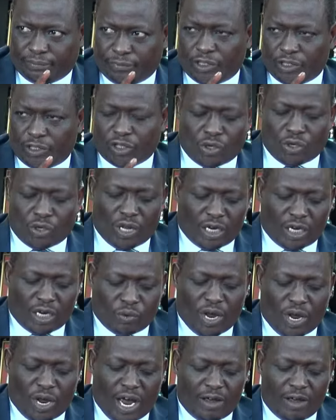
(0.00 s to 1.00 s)
so that we
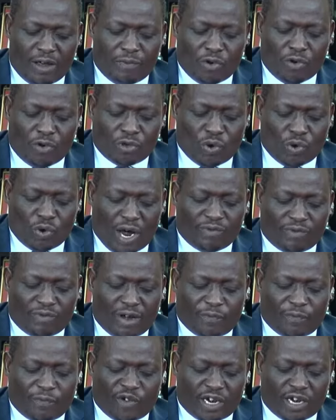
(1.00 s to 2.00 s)
are able to have a
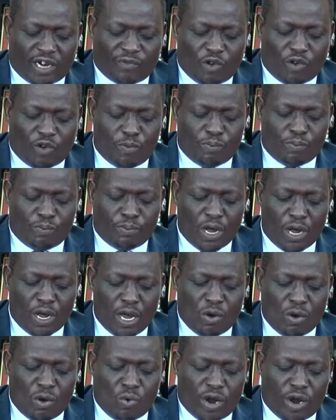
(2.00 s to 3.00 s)
platform
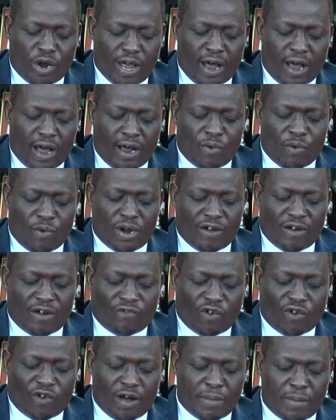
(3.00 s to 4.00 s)
where when a
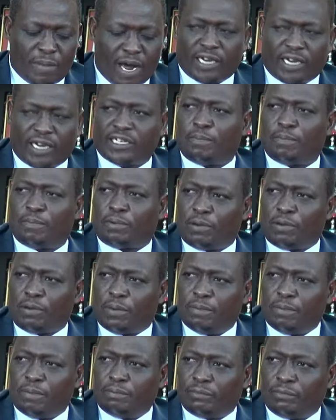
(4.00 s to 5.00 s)
farmer has a
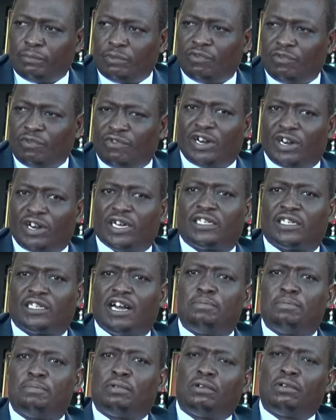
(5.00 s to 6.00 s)
problem, for
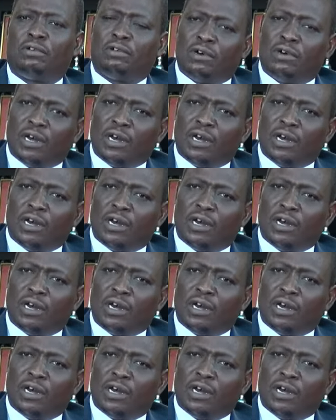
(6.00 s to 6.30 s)
example,